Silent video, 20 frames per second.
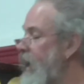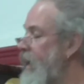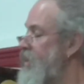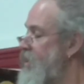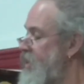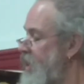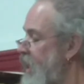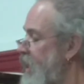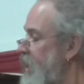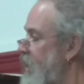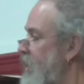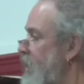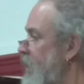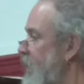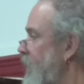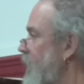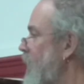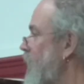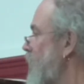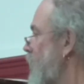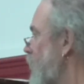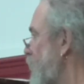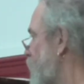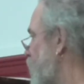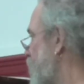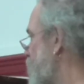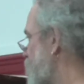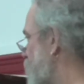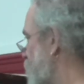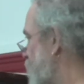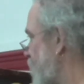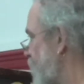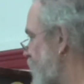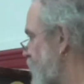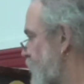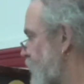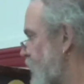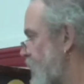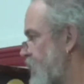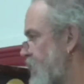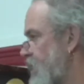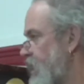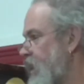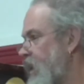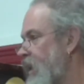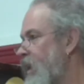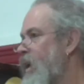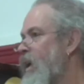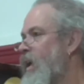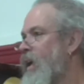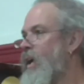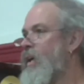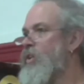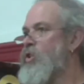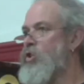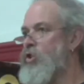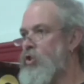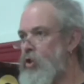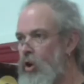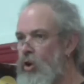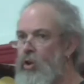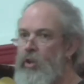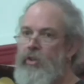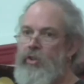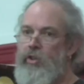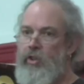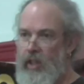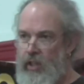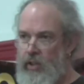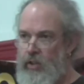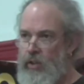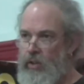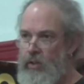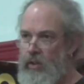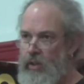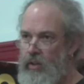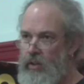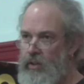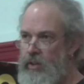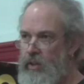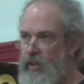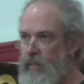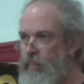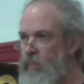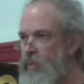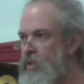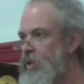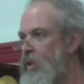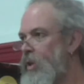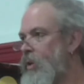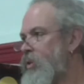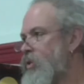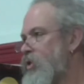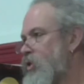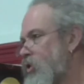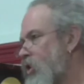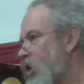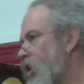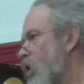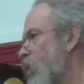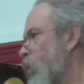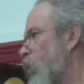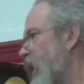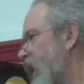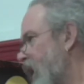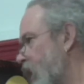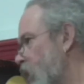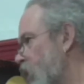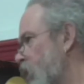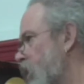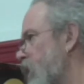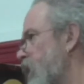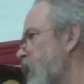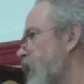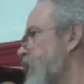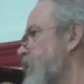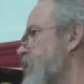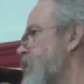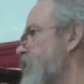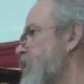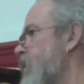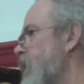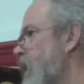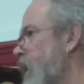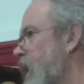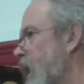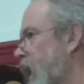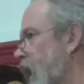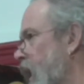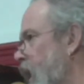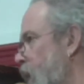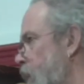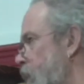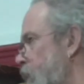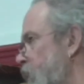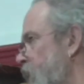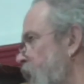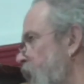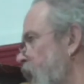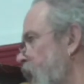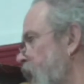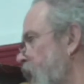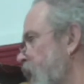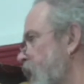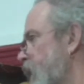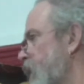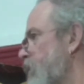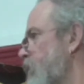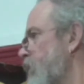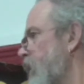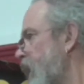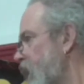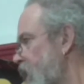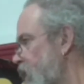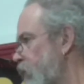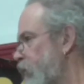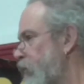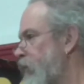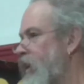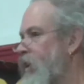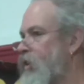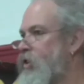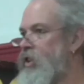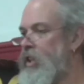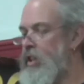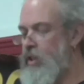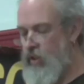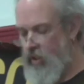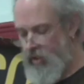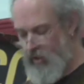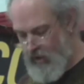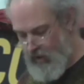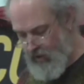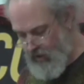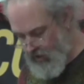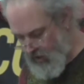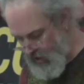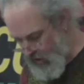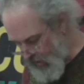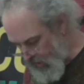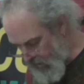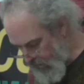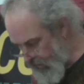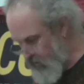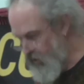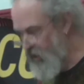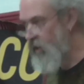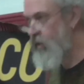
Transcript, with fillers: And secondly, no great surprise to us here, strong trade unions. So strong, well-organised, um, uh, rank and file trade unions is